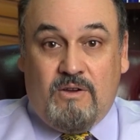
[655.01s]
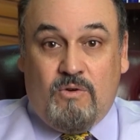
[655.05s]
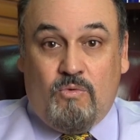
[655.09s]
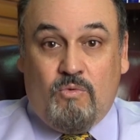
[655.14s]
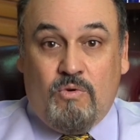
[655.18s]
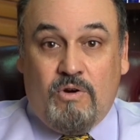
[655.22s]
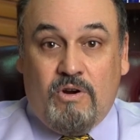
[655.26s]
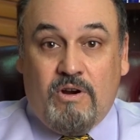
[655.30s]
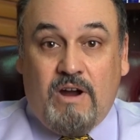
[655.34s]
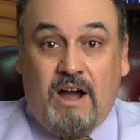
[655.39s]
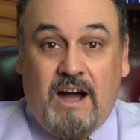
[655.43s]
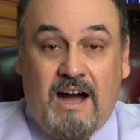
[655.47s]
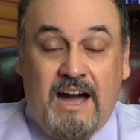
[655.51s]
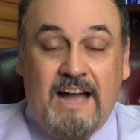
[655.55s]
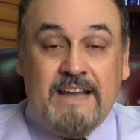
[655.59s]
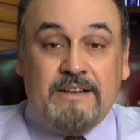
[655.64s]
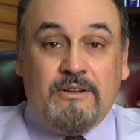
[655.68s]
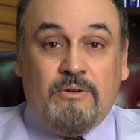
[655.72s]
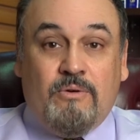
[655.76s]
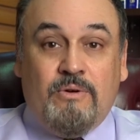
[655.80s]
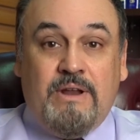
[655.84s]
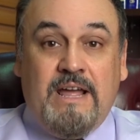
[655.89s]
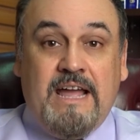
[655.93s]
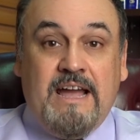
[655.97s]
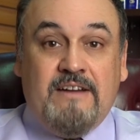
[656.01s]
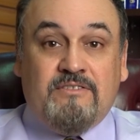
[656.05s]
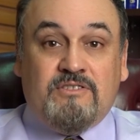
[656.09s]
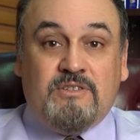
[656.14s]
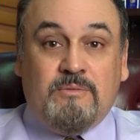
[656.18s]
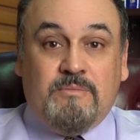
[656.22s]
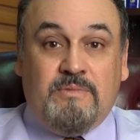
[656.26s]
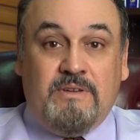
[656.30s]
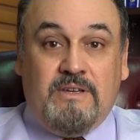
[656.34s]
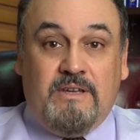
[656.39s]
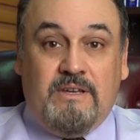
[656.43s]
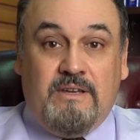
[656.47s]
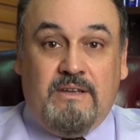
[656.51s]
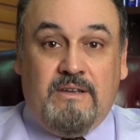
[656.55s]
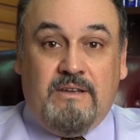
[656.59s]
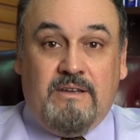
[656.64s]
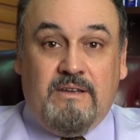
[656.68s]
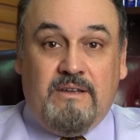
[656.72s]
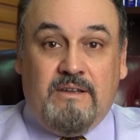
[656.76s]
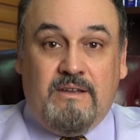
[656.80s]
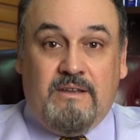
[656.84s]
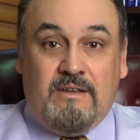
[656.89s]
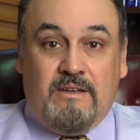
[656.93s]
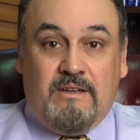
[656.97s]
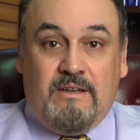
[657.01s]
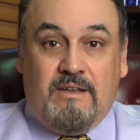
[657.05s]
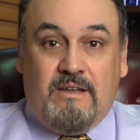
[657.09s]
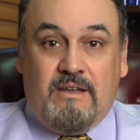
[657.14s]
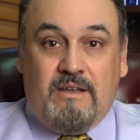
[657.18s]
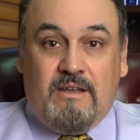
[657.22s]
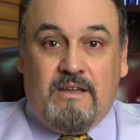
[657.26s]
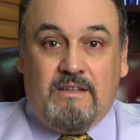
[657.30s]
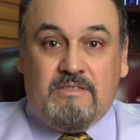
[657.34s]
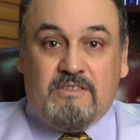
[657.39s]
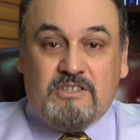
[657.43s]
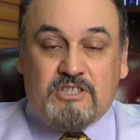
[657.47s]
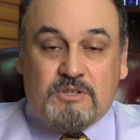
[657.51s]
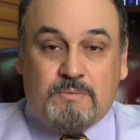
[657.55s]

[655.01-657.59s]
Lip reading: where I don't have to be the